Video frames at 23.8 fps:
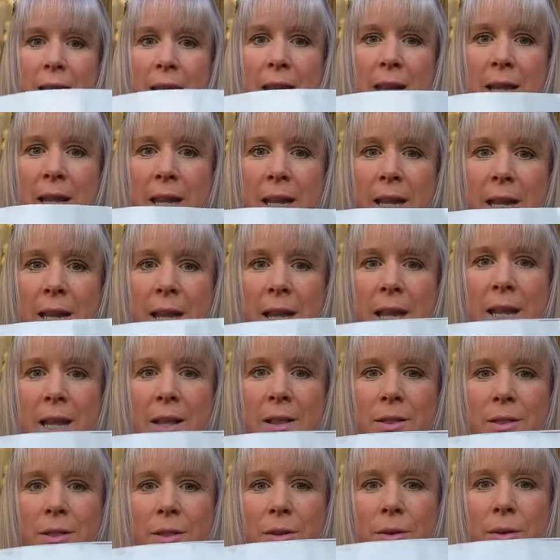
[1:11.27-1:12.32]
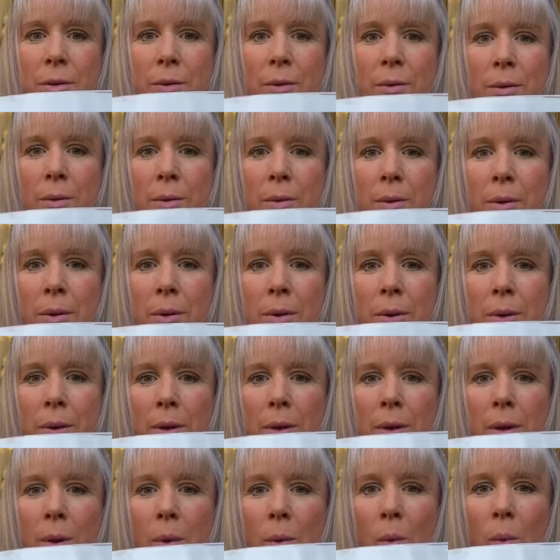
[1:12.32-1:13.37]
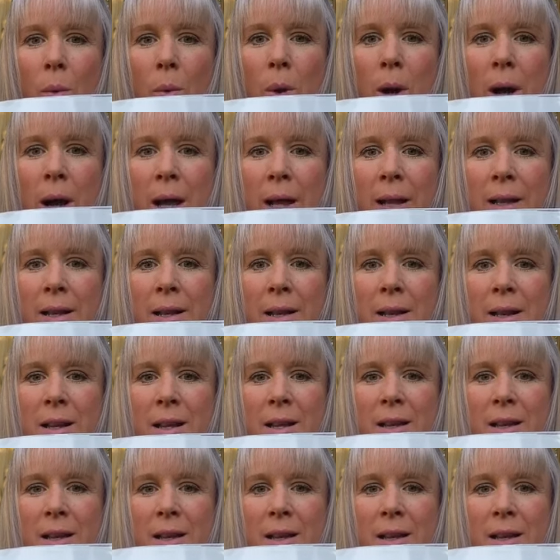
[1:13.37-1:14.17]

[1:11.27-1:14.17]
he ate through one,